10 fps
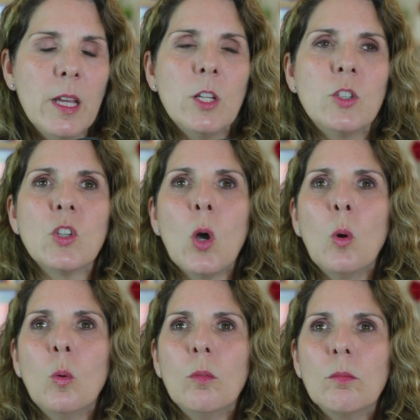
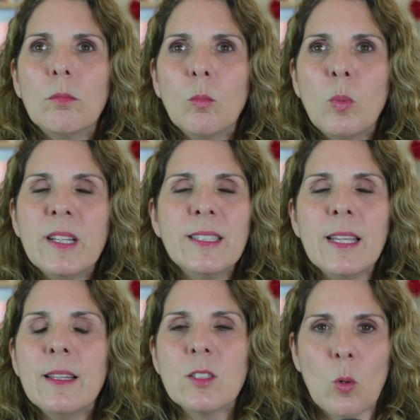So we
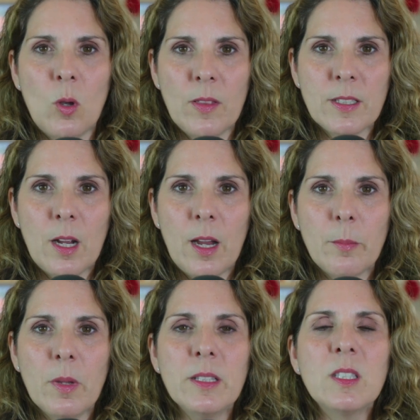see this all the time.